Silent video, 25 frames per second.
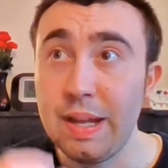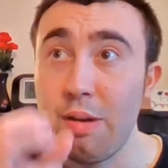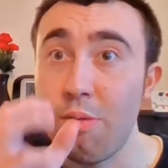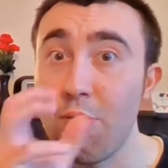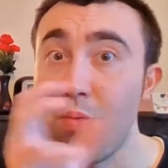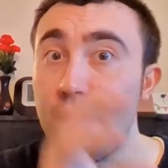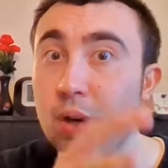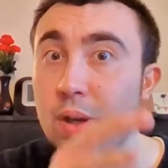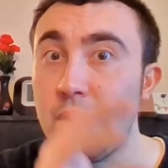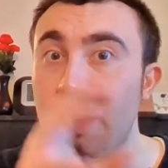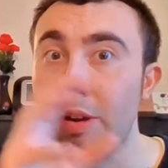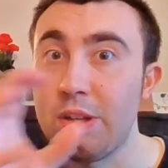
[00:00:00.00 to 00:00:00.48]

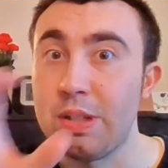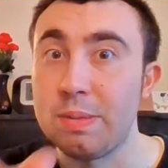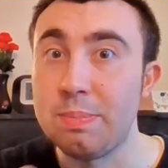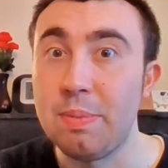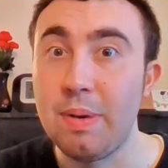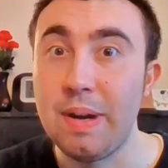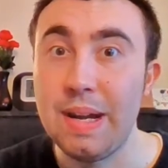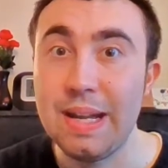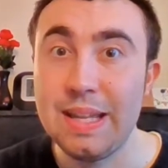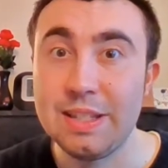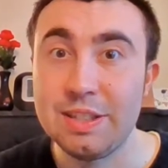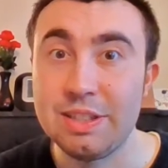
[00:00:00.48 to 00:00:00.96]
organised
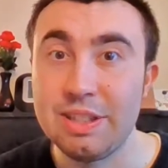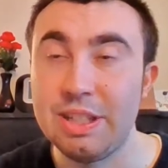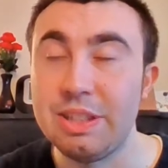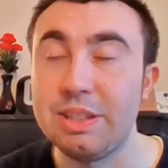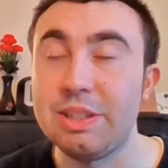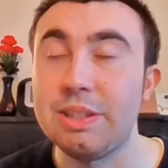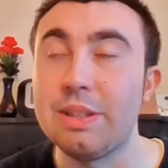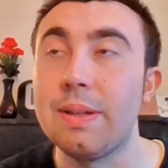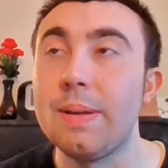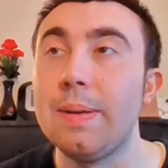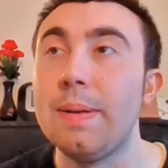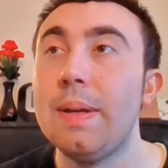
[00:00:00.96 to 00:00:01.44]
by
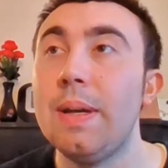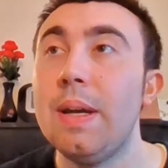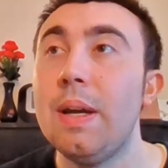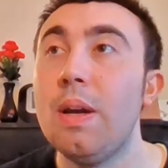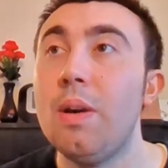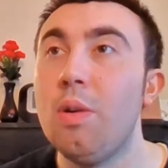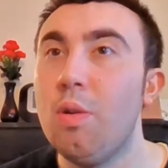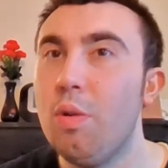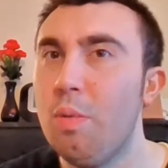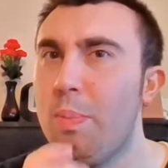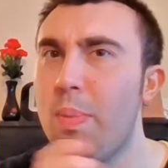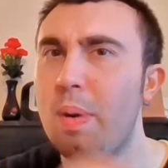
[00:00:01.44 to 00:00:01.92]
ancestor
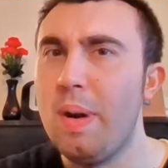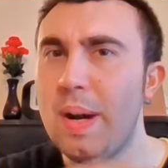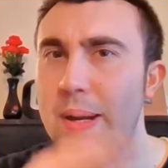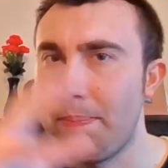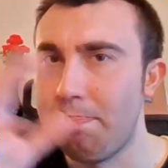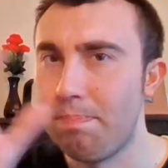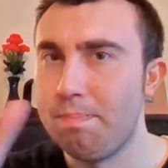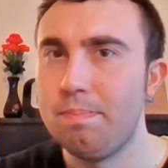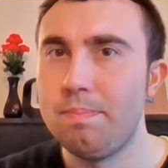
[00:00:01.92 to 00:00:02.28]
or by